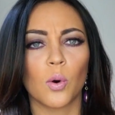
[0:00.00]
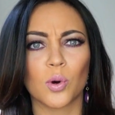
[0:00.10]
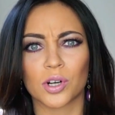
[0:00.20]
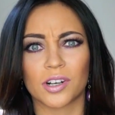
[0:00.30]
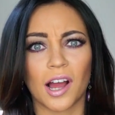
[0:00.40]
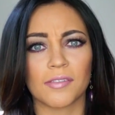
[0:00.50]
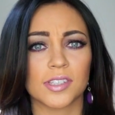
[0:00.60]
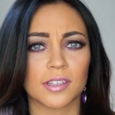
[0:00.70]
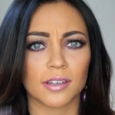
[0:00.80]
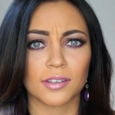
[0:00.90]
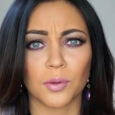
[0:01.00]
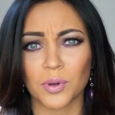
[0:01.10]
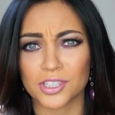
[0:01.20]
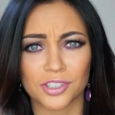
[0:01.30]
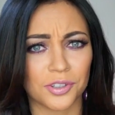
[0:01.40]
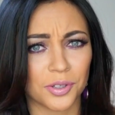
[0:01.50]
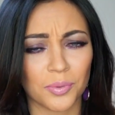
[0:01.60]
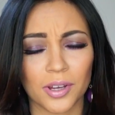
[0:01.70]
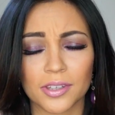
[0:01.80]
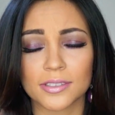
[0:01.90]
or obviously in the winter you could
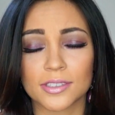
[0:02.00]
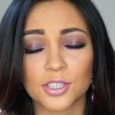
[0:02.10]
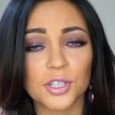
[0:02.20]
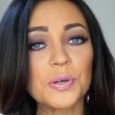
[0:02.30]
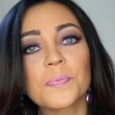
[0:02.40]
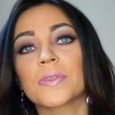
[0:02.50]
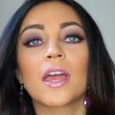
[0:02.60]
wear this too.